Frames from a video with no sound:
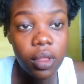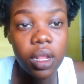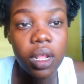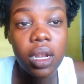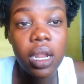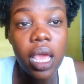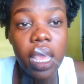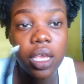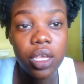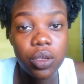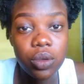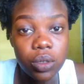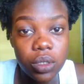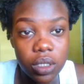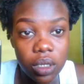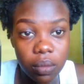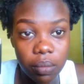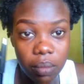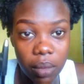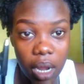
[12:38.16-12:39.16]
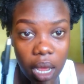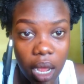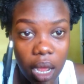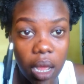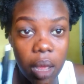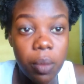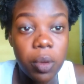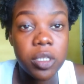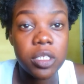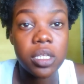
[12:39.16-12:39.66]
like using black.
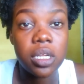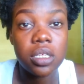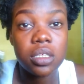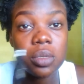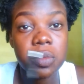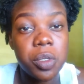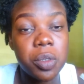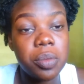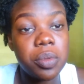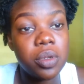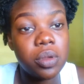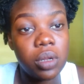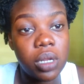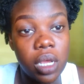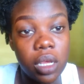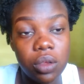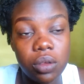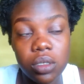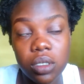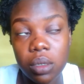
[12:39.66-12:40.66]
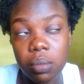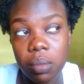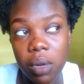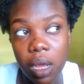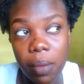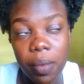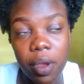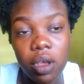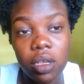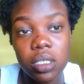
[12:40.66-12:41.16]
Whilst a lot of people don't like using black
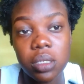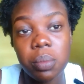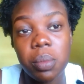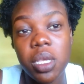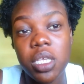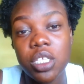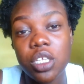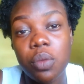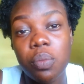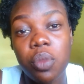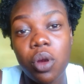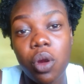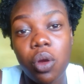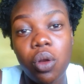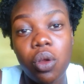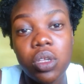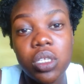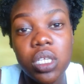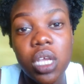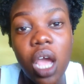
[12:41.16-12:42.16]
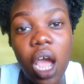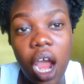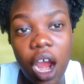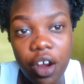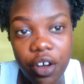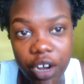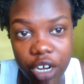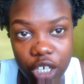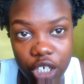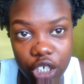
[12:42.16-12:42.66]
because it makes their brow look
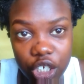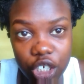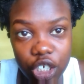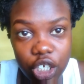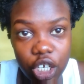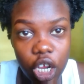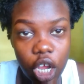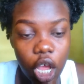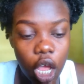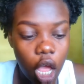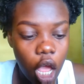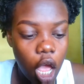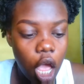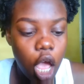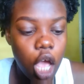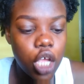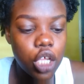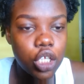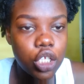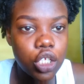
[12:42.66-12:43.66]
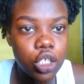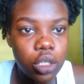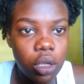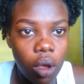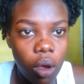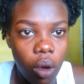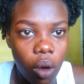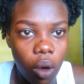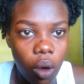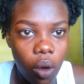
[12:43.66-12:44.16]
garish.
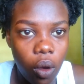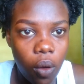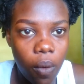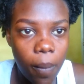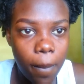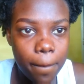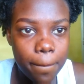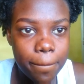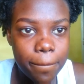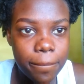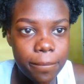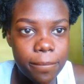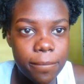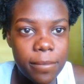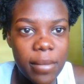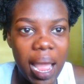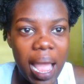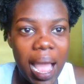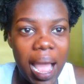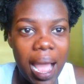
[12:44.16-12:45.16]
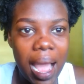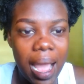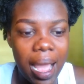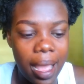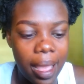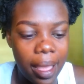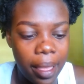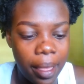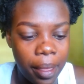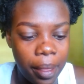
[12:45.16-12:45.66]
So
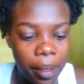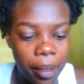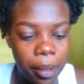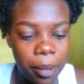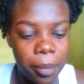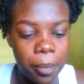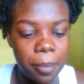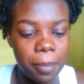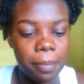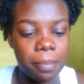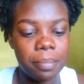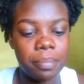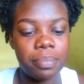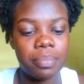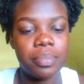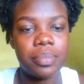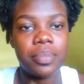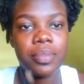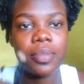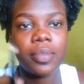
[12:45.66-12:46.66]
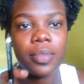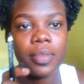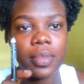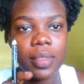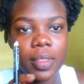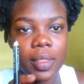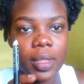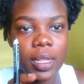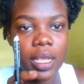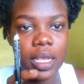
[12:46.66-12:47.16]
I
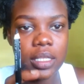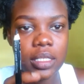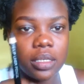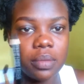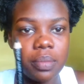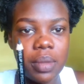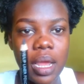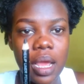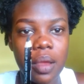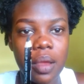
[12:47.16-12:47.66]
get a black